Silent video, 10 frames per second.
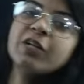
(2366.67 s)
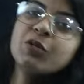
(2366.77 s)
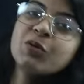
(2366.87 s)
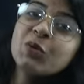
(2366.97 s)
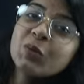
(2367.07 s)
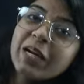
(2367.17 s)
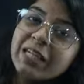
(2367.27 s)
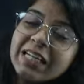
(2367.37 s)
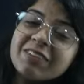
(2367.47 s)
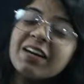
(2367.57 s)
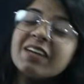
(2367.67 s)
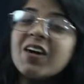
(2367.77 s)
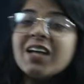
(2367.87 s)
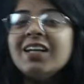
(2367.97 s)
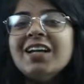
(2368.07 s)
to
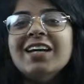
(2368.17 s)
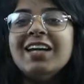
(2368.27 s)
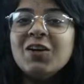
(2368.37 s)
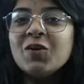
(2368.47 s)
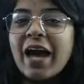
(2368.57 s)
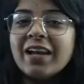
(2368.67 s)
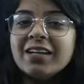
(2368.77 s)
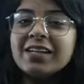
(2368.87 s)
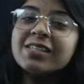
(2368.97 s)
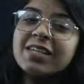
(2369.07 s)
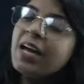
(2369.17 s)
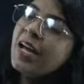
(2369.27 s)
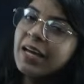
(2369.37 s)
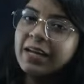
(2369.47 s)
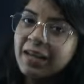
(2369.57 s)
2500 kilocalories
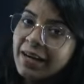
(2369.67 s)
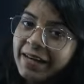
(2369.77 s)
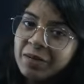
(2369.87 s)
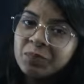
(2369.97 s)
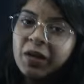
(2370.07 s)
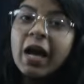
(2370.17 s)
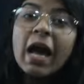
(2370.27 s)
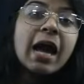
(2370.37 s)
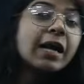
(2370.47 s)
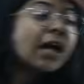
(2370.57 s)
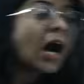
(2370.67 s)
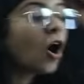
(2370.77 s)
in a day. And how